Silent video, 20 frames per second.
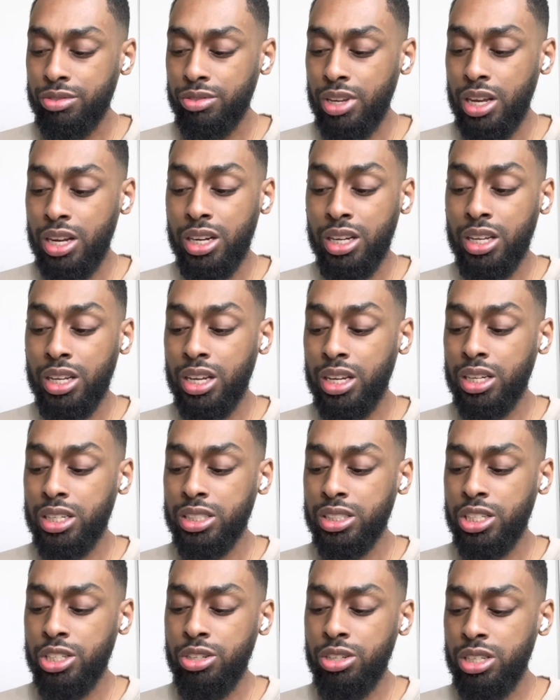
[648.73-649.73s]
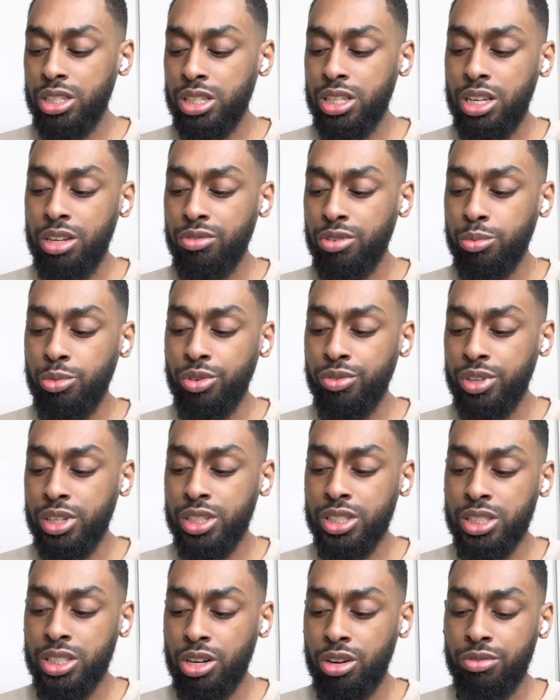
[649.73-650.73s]
And again, continue to keep removing
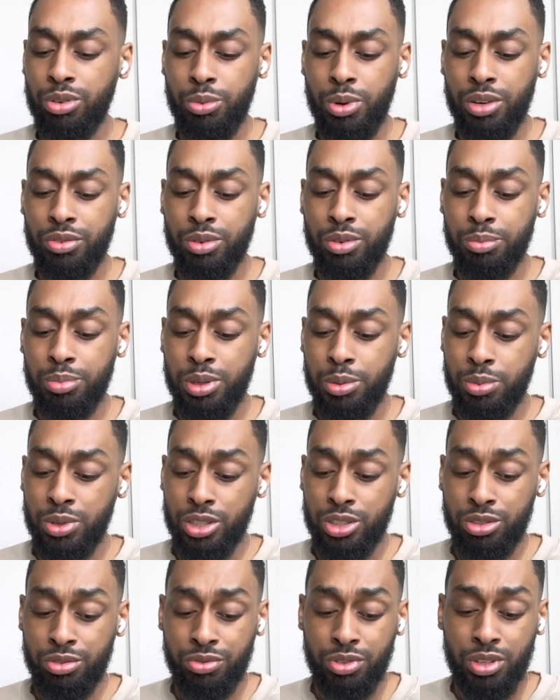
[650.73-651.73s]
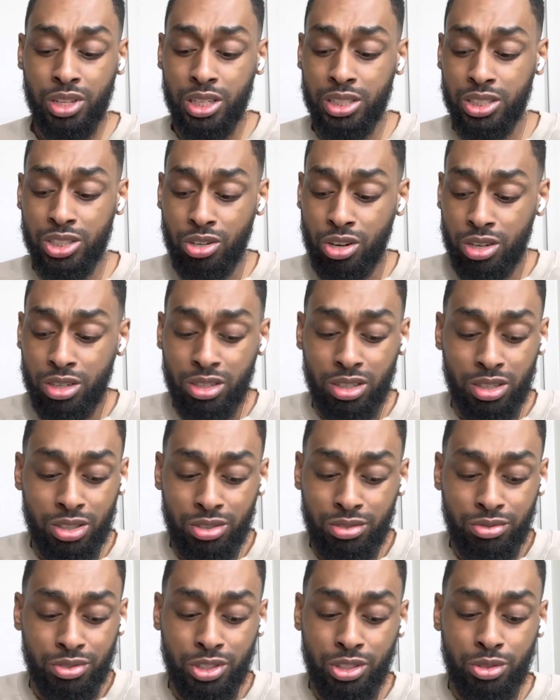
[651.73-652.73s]
yourself away from people that you feel like just aren't
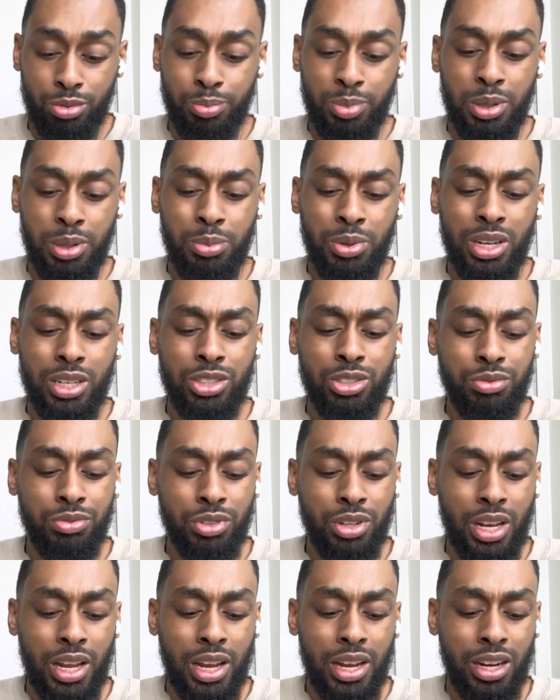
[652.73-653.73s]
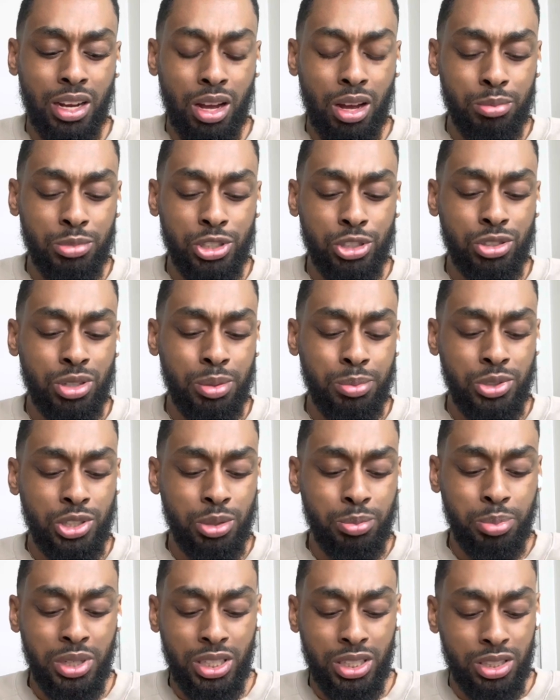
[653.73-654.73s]
good for you. People that you feel like um, disrupt your
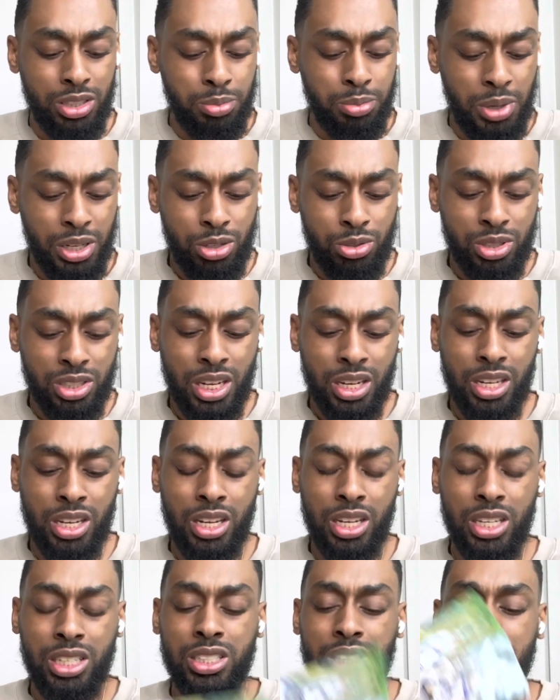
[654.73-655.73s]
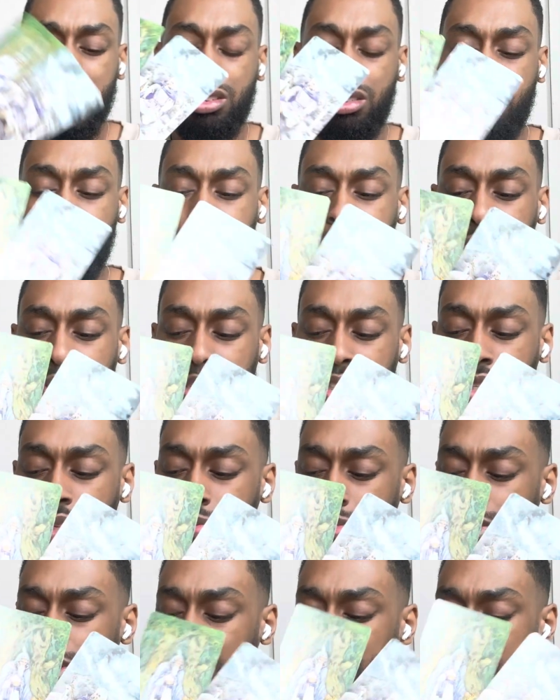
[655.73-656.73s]
peace, make you second guess yourself with the
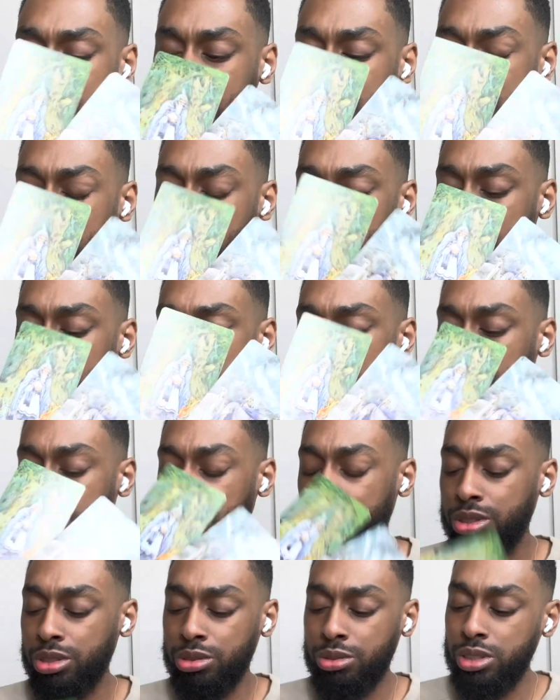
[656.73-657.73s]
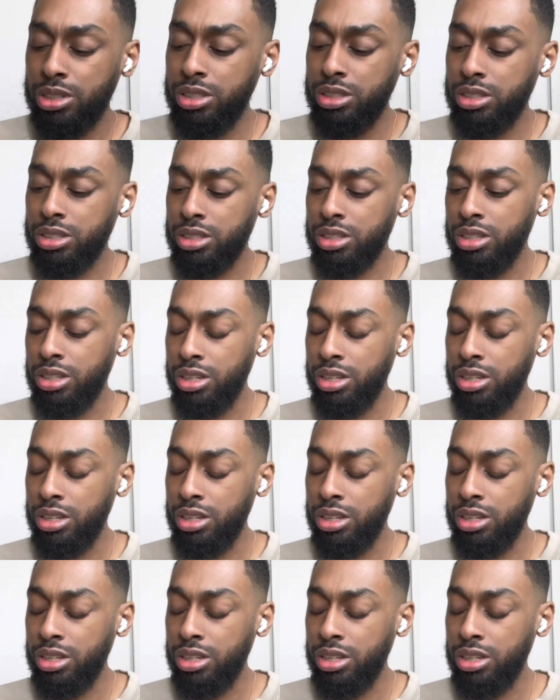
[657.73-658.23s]
temperance and the uh, two of swords.